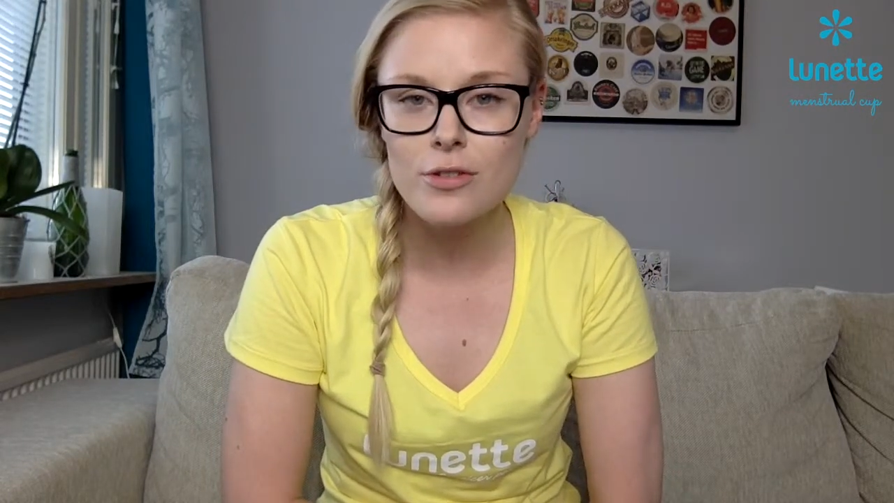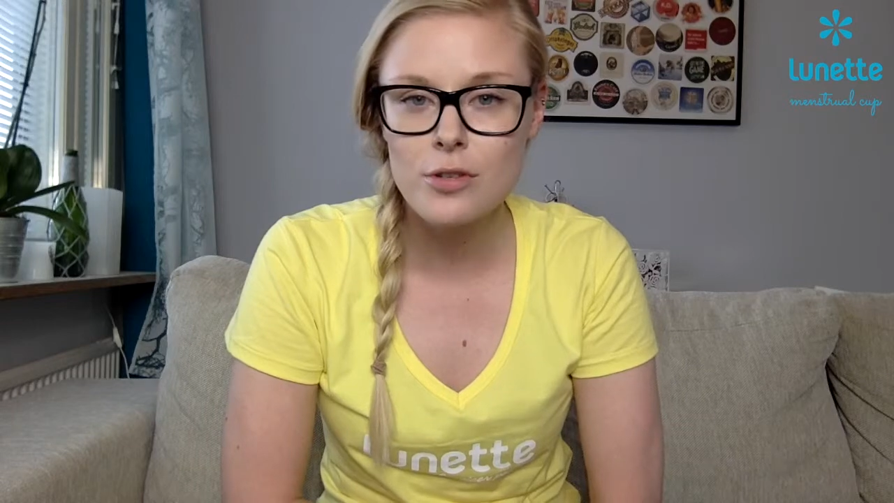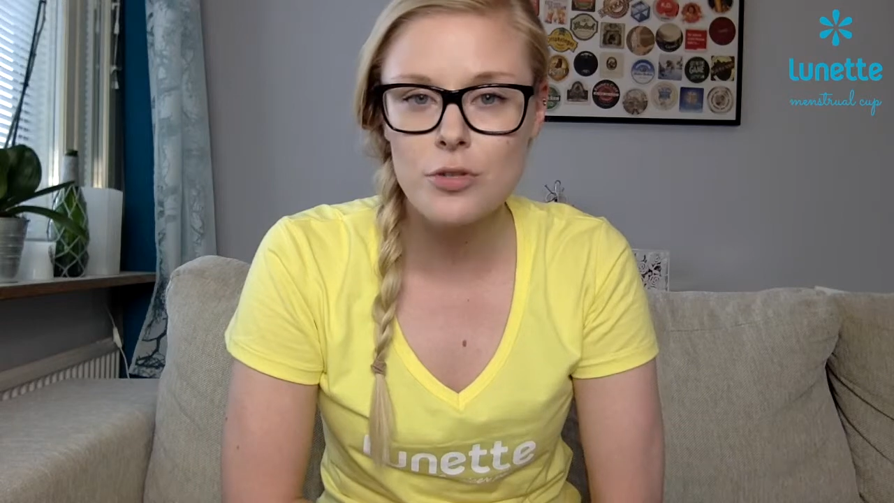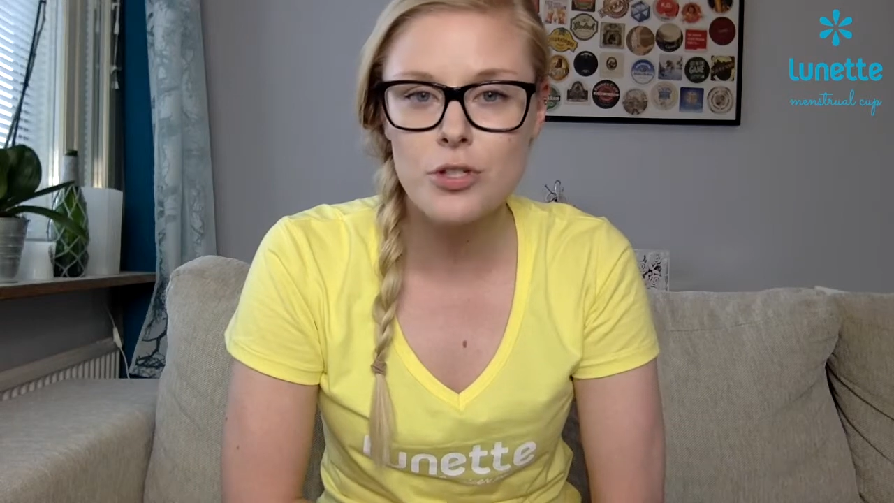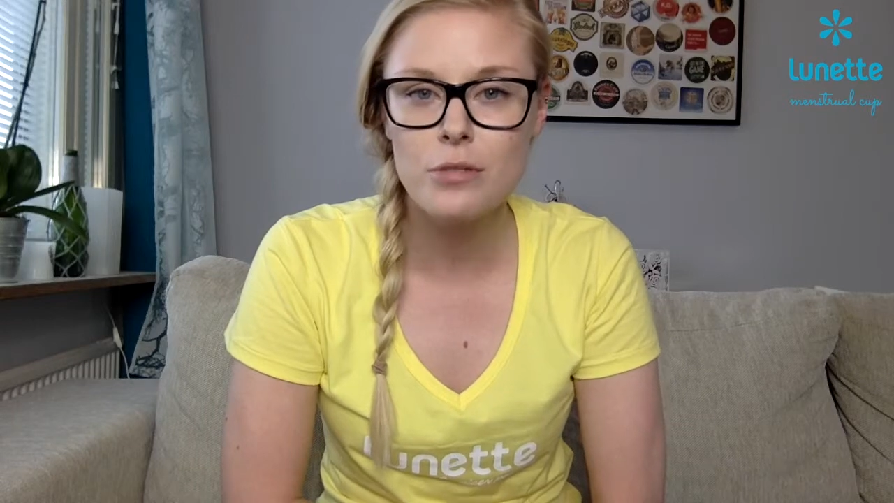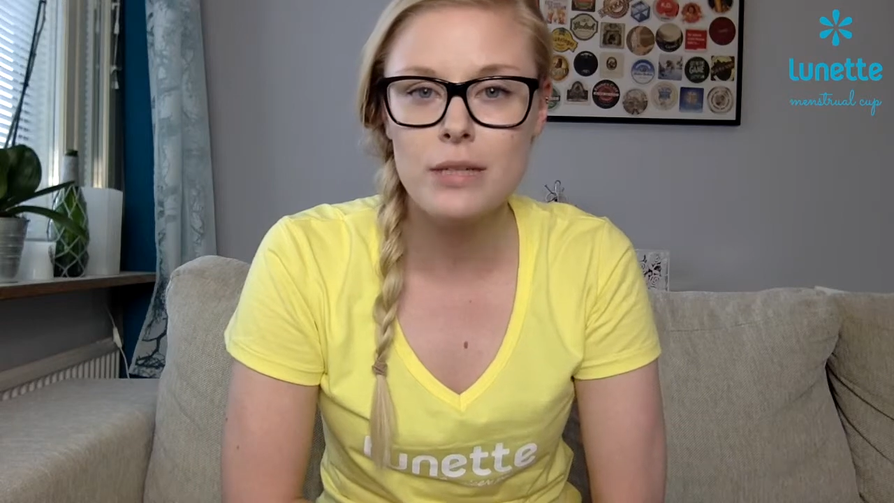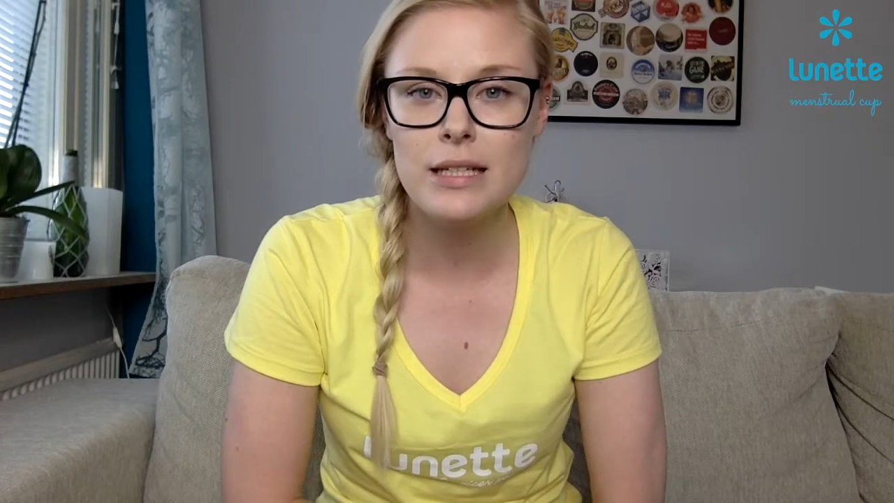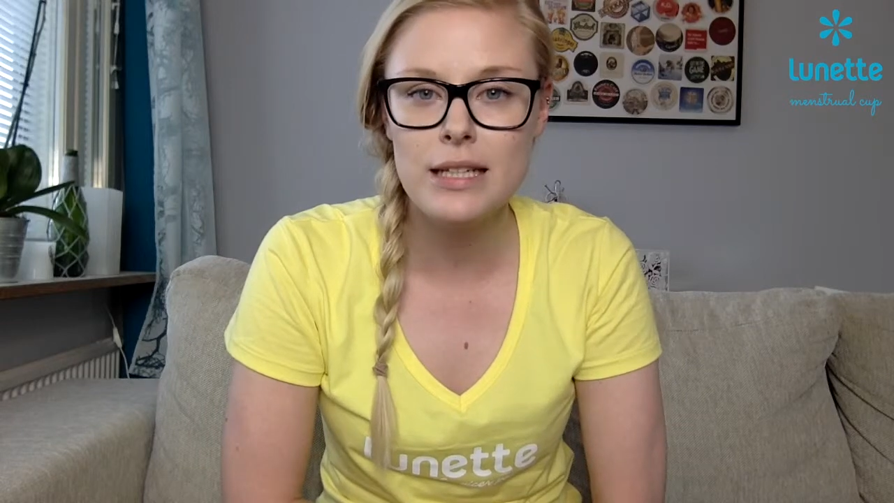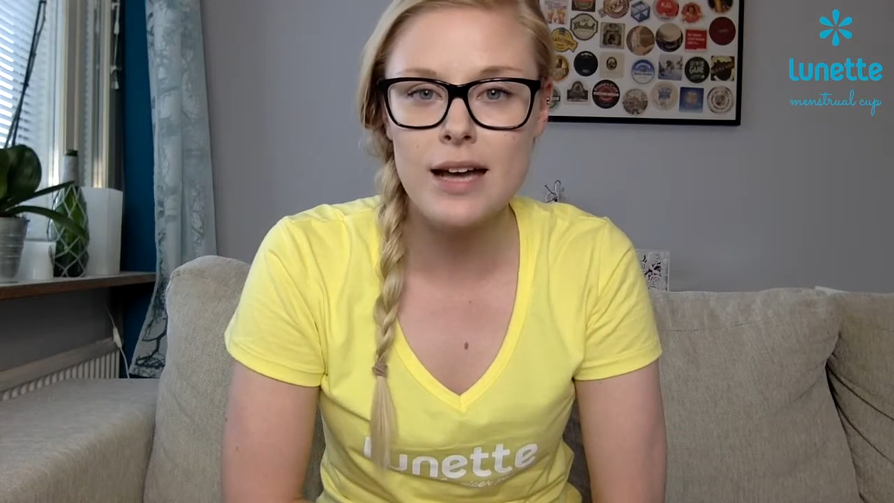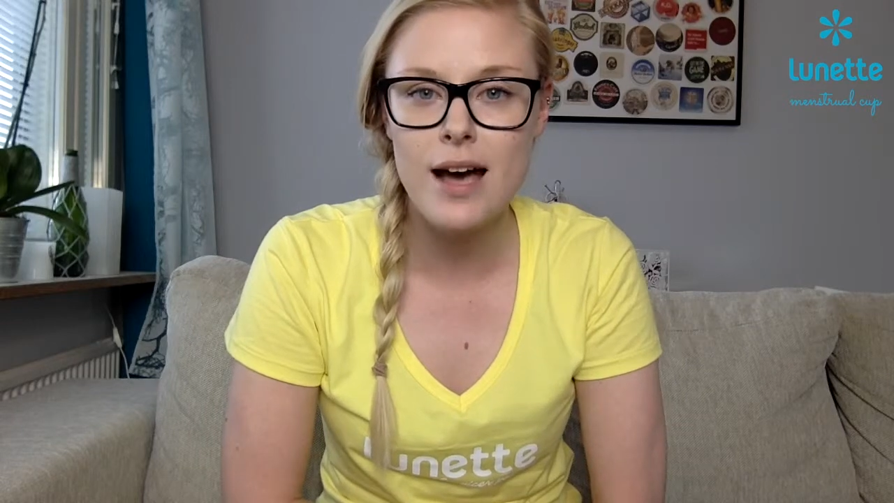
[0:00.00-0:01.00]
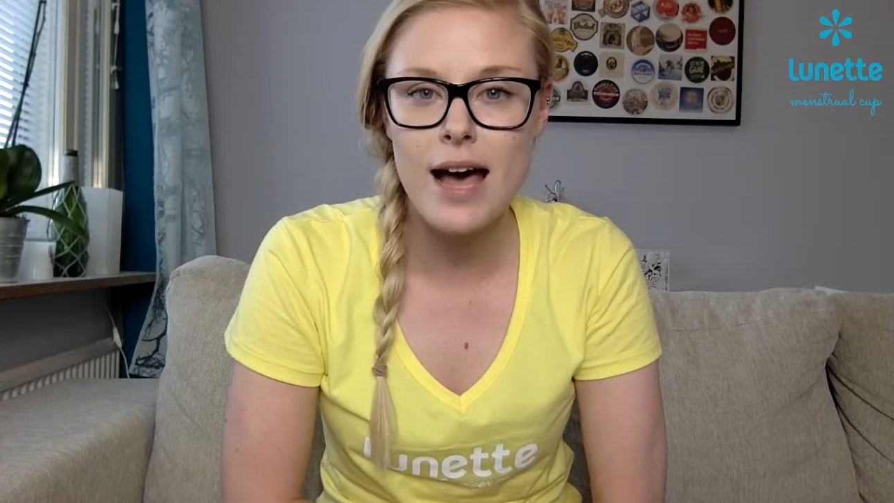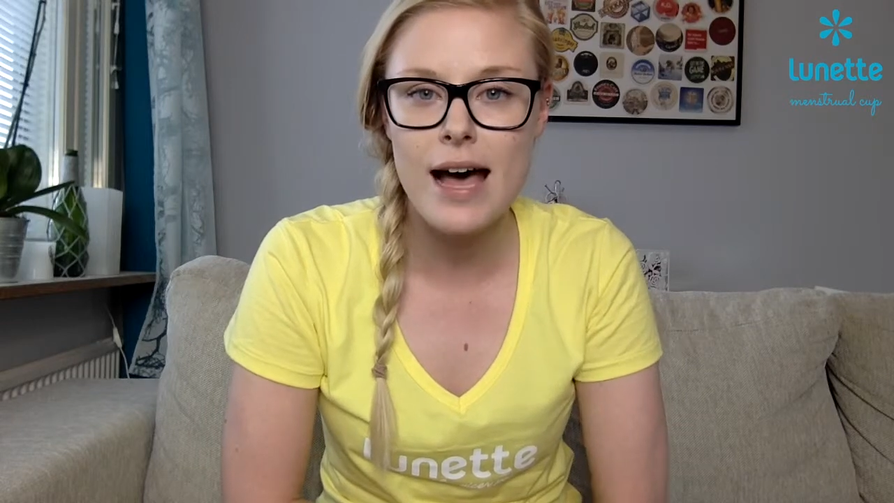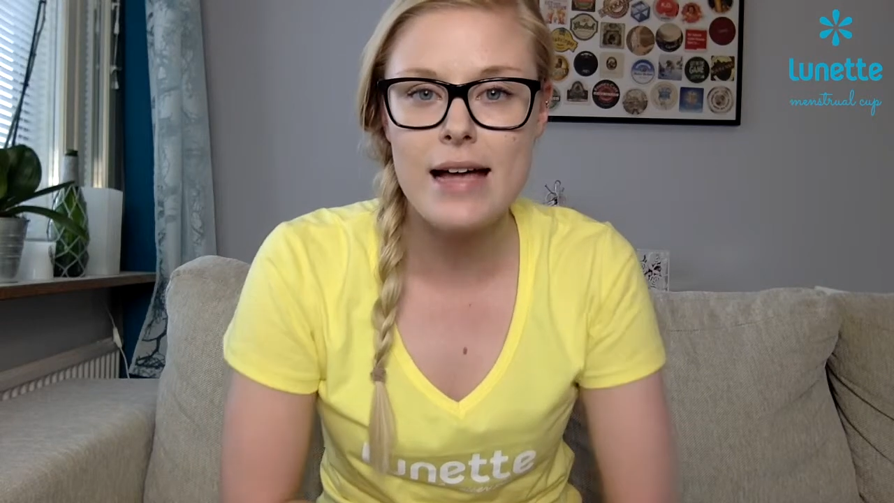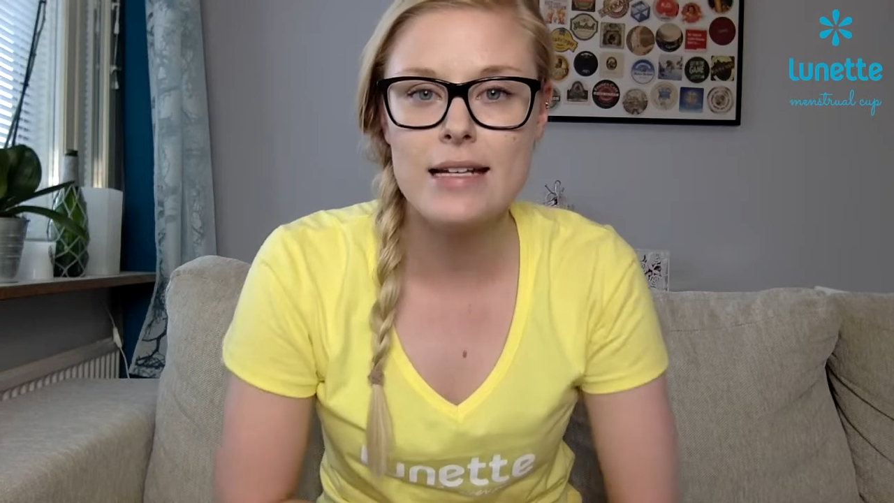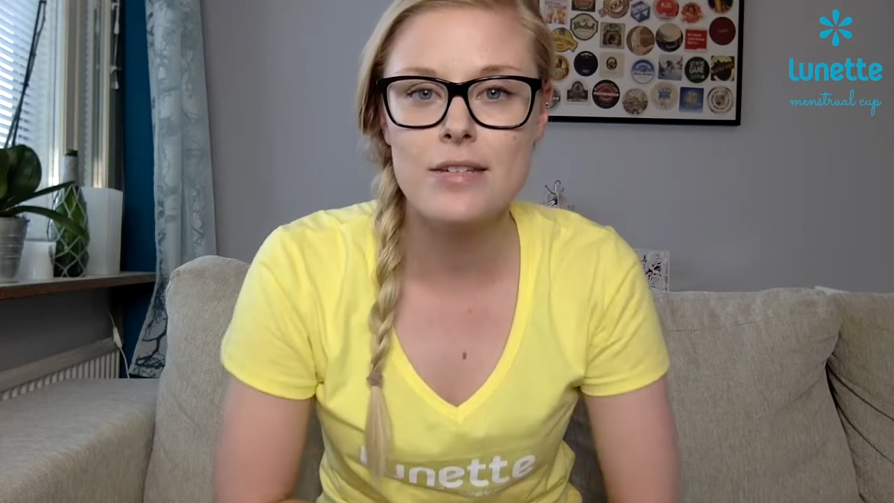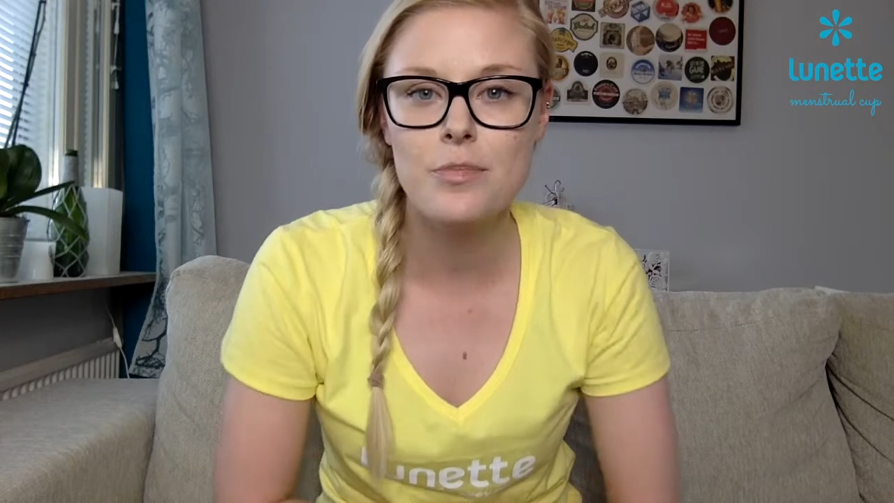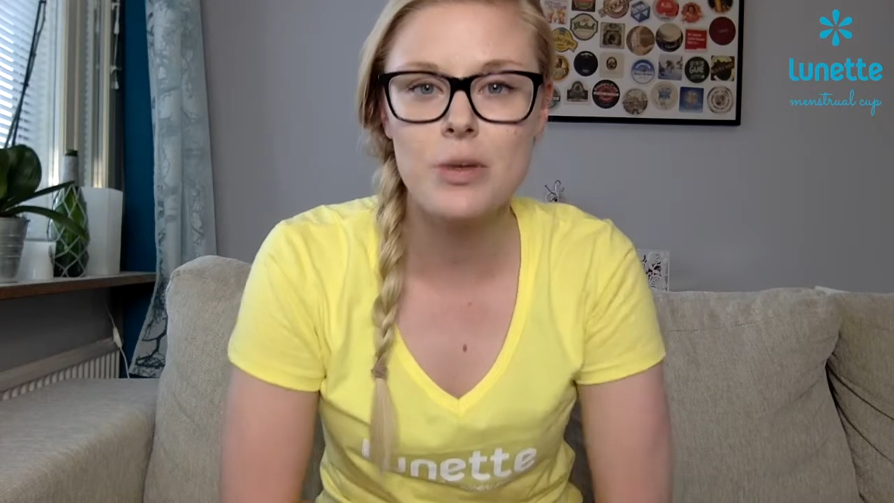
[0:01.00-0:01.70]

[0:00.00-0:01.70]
social media and